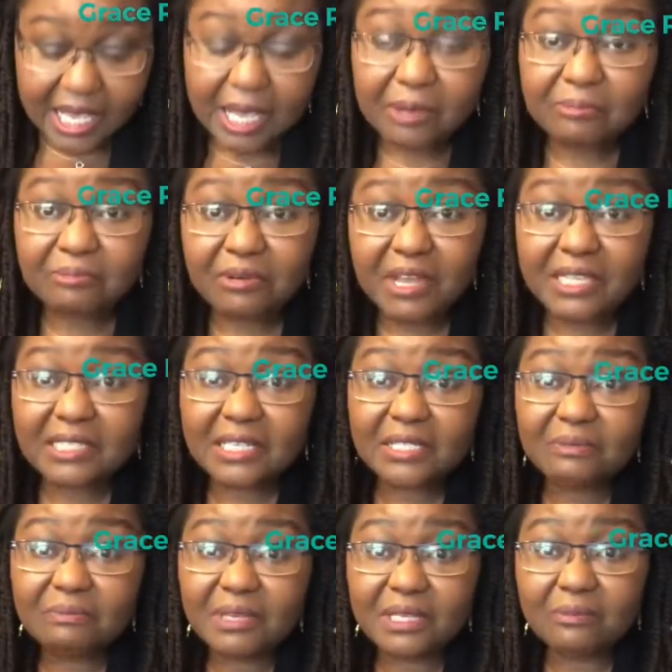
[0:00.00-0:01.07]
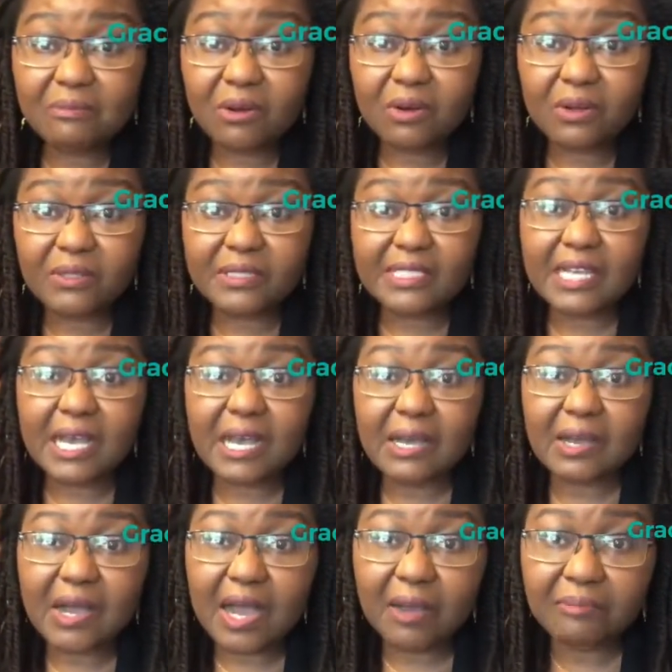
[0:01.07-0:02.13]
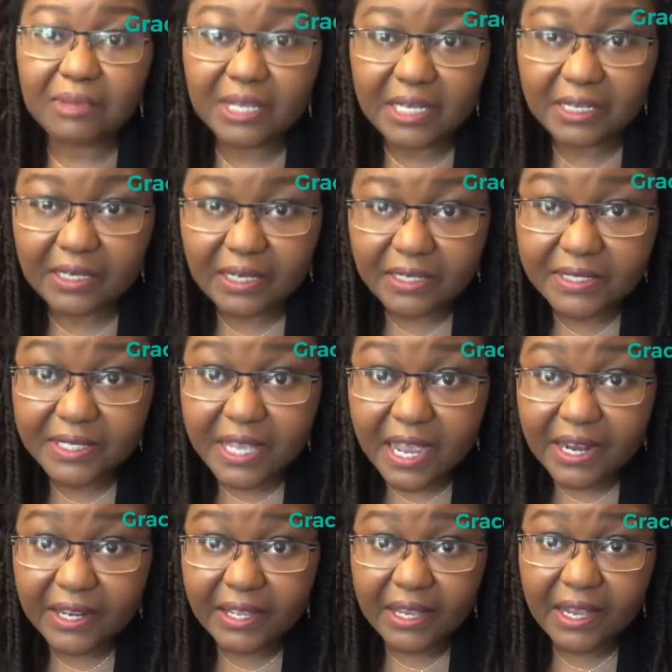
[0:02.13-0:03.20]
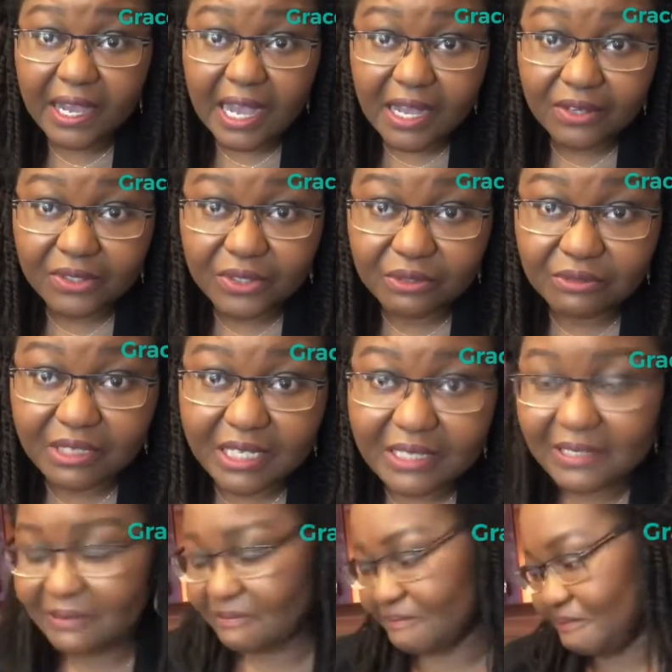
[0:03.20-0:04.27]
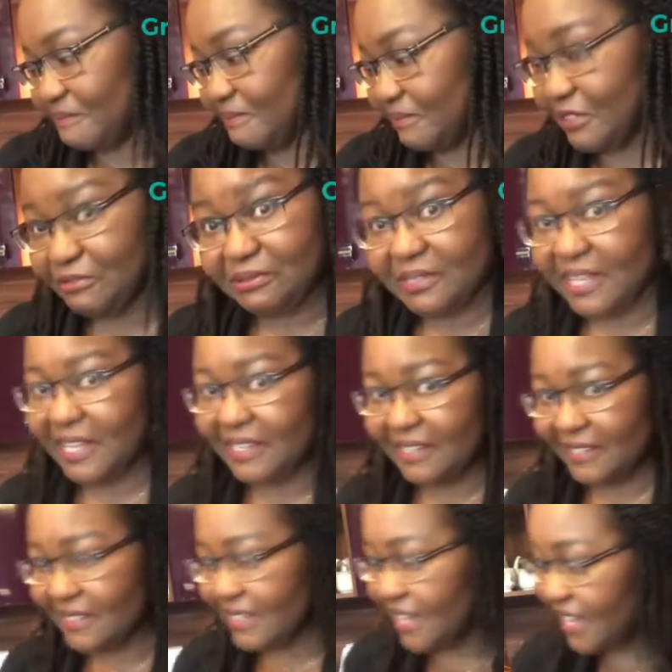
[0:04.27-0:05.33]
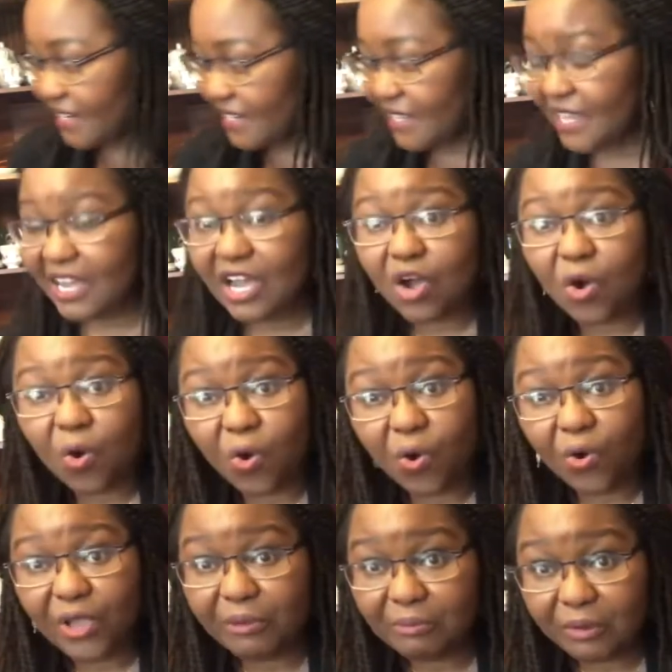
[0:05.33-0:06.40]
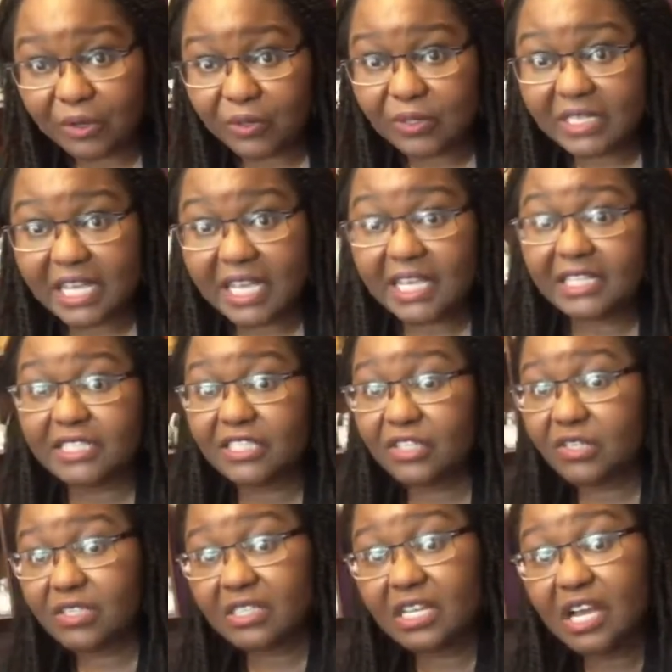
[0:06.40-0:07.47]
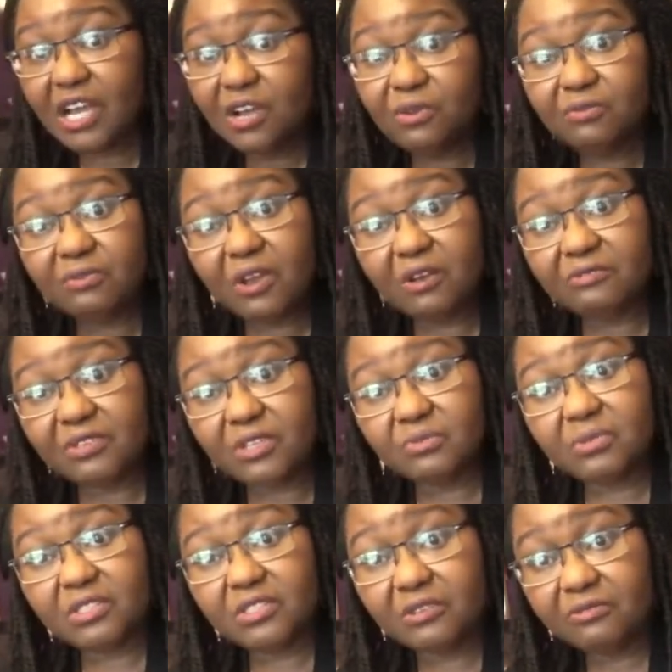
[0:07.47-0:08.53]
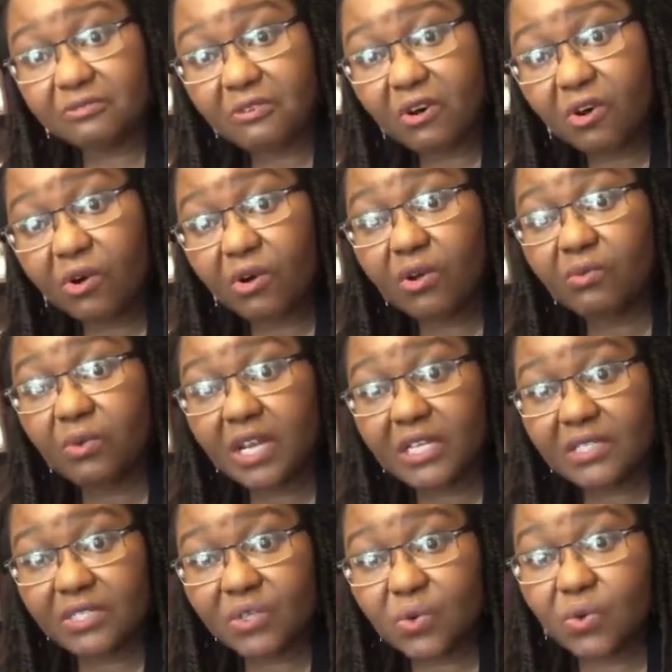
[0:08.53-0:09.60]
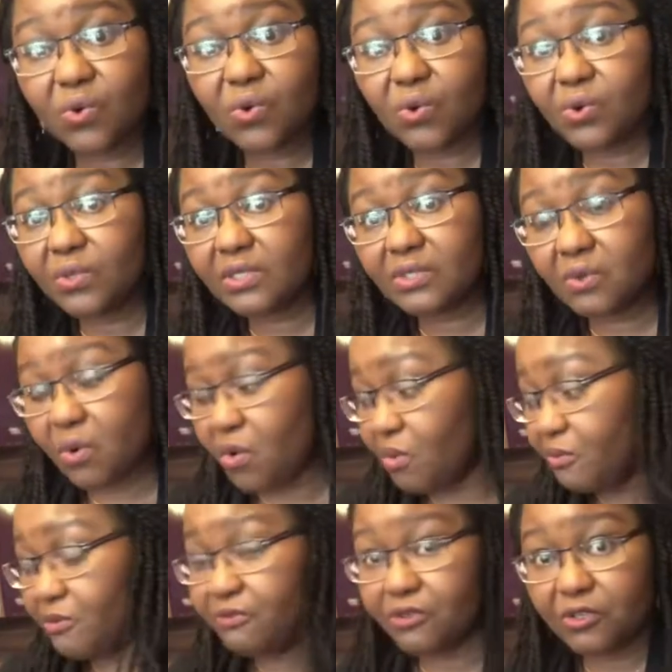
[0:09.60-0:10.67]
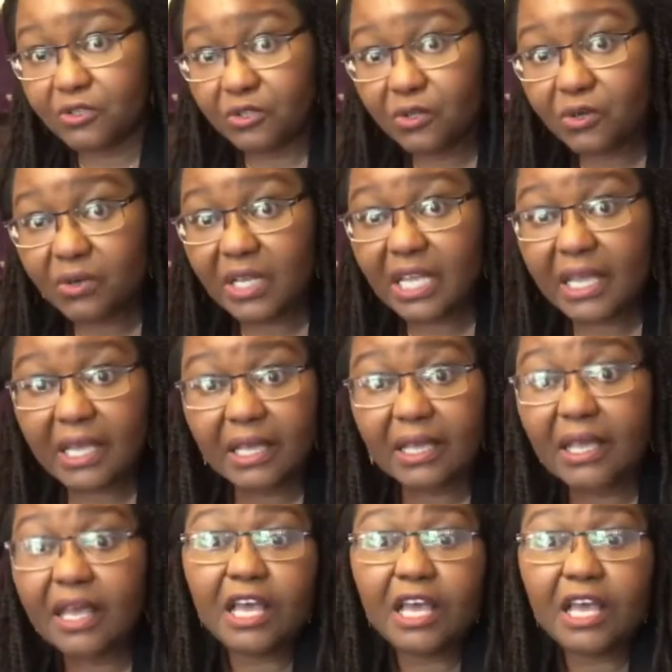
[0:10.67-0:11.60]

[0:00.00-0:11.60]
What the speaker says: break this meatball down and make me lasagna out of it. If you like lasagna or in bolognese, just fluff it with your fork when it's cooked or before you cook it.